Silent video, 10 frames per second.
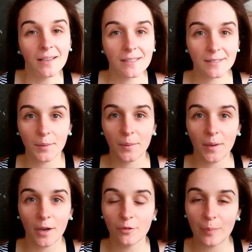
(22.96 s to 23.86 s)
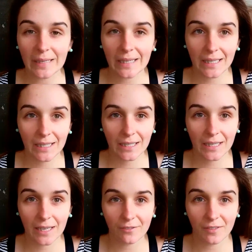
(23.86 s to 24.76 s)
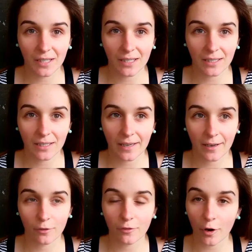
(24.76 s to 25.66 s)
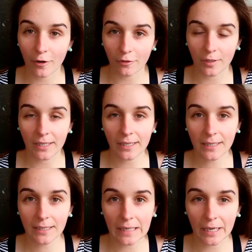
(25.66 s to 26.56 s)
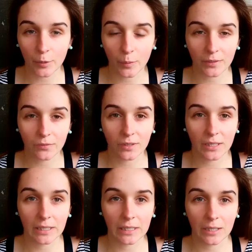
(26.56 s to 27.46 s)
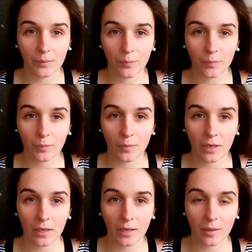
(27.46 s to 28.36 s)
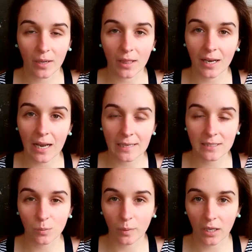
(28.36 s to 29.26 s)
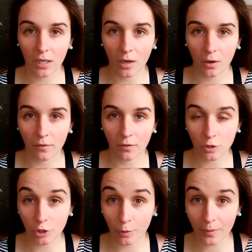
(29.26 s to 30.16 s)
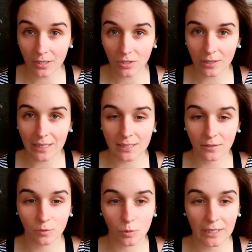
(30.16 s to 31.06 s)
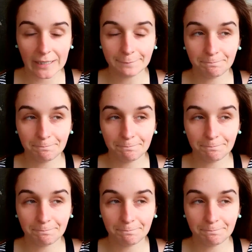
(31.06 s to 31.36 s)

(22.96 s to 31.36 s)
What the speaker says: So I've been vegan now for over a year. I went vegan in about the last week of October 2014,